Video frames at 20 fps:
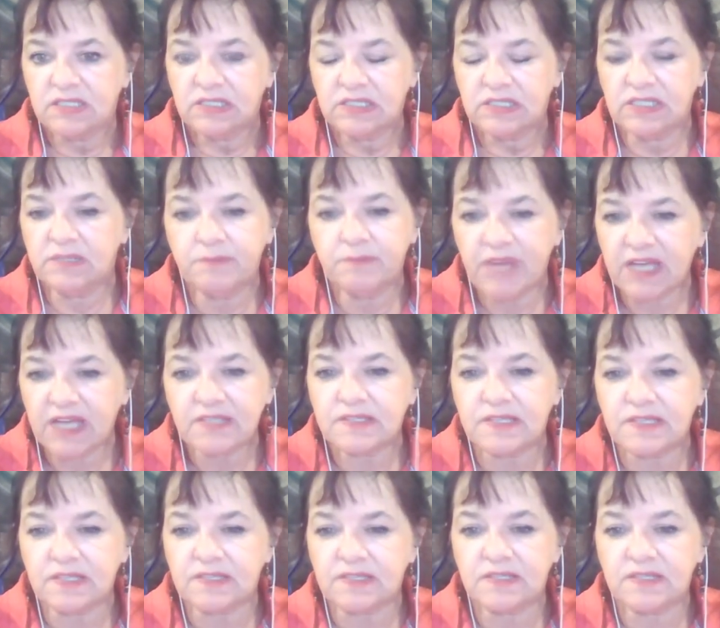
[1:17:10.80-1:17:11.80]
In
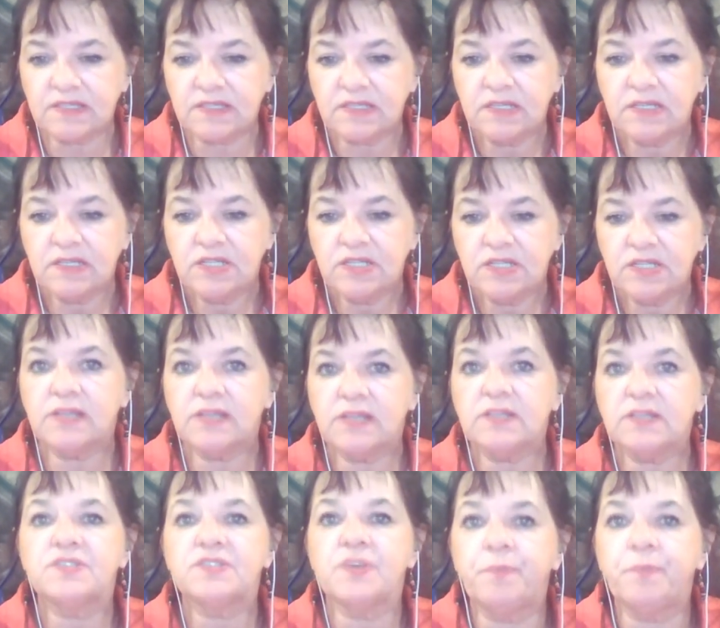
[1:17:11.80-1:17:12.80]
masses. Yeah.
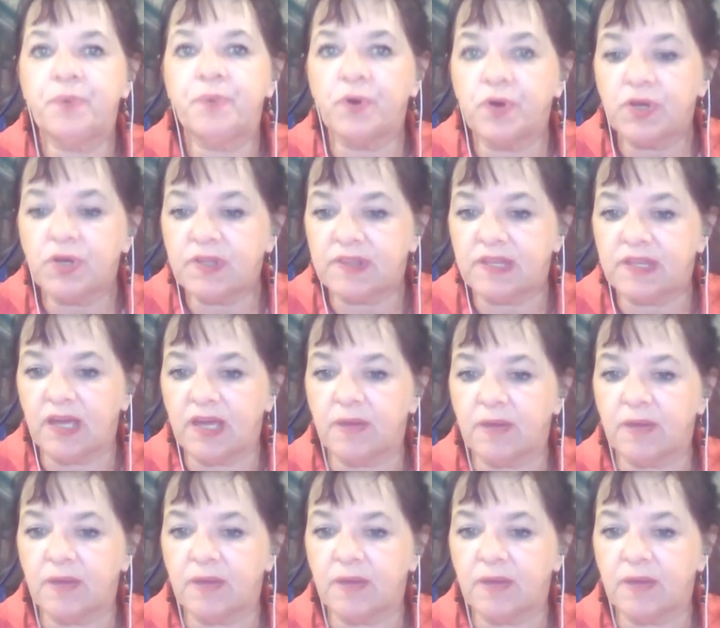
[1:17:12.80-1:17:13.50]
Support them.